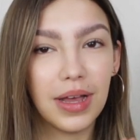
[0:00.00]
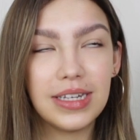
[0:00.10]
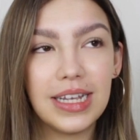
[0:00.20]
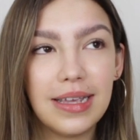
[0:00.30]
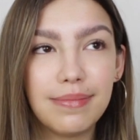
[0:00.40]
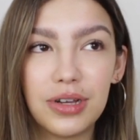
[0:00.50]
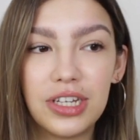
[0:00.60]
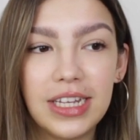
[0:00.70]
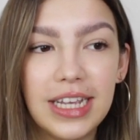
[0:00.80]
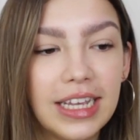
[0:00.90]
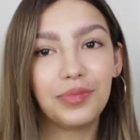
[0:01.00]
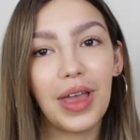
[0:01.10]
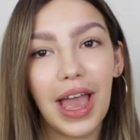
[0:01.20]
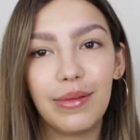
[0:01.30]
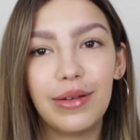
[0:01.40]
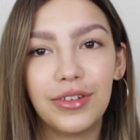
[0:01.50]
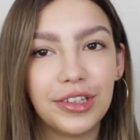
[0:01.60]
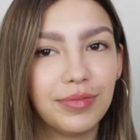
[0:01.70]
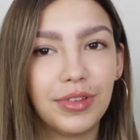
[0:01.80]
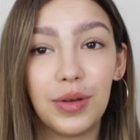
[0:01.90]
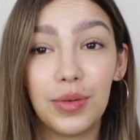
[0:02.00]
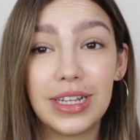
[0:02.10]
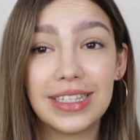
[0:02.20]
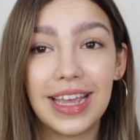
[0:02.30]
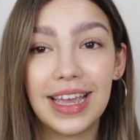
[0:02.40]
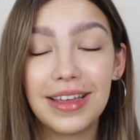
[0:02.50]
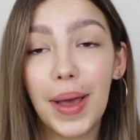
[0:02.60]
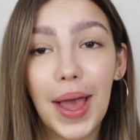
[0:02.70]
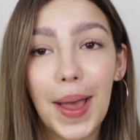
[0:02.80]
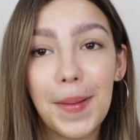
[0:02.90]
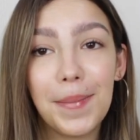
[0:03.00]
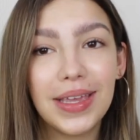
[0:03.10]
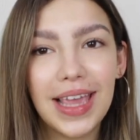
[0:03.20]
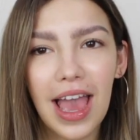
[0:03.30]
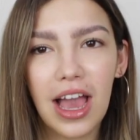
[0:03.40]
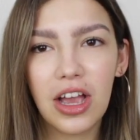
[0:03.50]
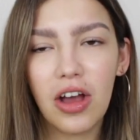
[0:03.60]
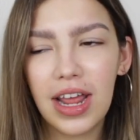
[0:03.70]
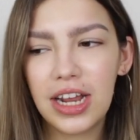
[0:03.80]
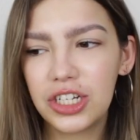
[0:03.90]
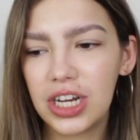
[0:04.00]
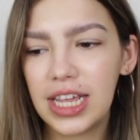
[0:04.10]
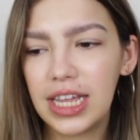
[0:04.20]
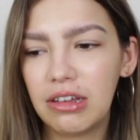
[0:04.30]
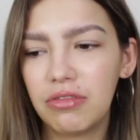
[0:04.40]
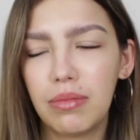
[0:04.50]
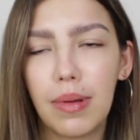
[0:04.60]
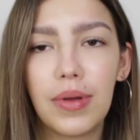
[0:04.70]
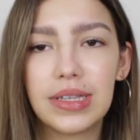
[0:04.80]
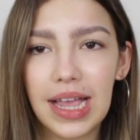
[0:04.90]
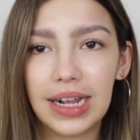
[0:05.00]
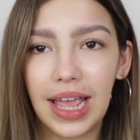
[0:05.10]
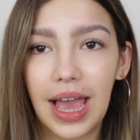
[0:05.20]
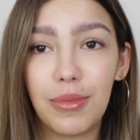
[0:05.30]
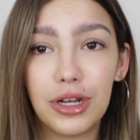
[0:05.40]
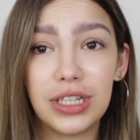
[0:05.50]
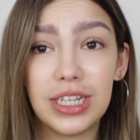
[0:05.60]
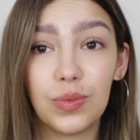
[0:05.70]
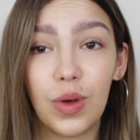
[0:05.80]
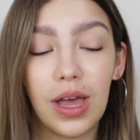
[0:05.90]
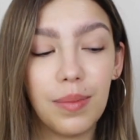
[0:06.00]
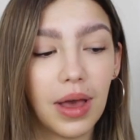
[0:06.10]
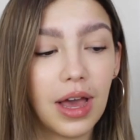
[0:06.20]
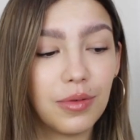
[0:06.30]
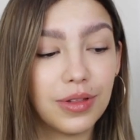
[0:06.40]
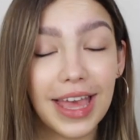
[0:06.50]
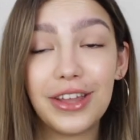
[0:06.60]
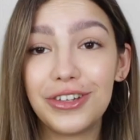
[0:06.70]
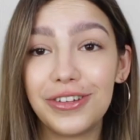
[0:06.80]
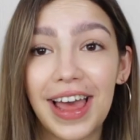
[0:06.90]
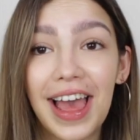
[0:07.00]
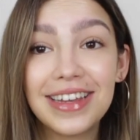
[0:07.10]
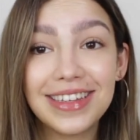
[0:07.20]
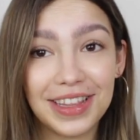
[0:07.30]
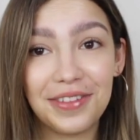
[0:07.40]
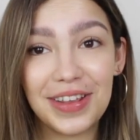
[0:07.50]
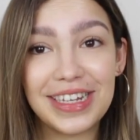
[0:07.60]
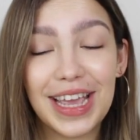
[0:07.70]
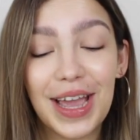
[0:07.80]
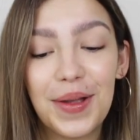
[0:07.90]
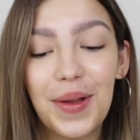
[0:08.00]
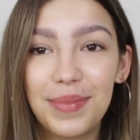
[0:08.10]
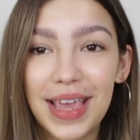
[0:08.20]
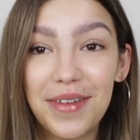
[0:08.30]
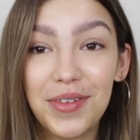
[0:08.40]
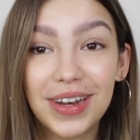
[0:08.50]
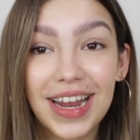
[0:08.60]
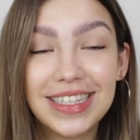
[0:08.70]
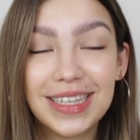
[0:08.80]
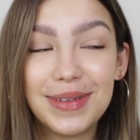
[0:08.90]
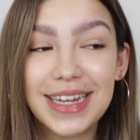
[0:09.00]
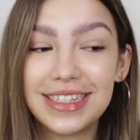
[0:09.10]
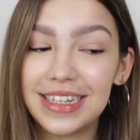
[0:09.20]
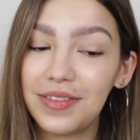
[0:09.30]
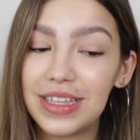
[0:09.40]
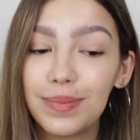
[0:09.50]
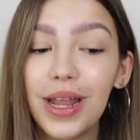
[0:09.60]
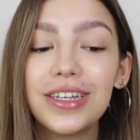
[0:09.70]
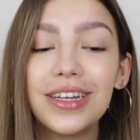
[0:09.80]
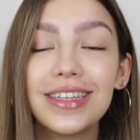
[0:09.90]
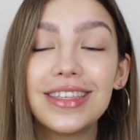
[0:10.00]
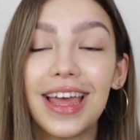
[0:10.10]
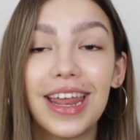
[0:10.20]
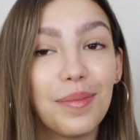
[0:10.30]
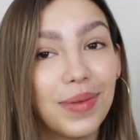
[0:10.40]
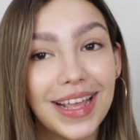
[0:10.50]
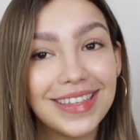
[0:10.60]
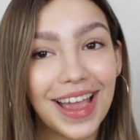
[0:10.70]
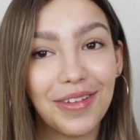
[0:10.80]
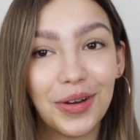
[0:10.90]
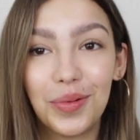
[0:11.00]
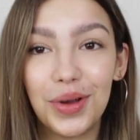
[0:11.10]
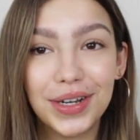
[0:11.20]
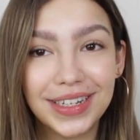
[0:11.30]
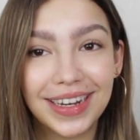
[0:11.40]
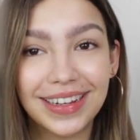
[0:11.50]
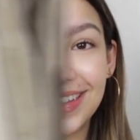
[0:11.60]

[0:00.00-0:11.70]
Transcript: Putty? Putty? however you want to say it. But um, yeah, I can't actually remember exactly how much these were, but I will get to that in the video. But yeah, if you'd like to see me testing out these blushes, then please carry on watching.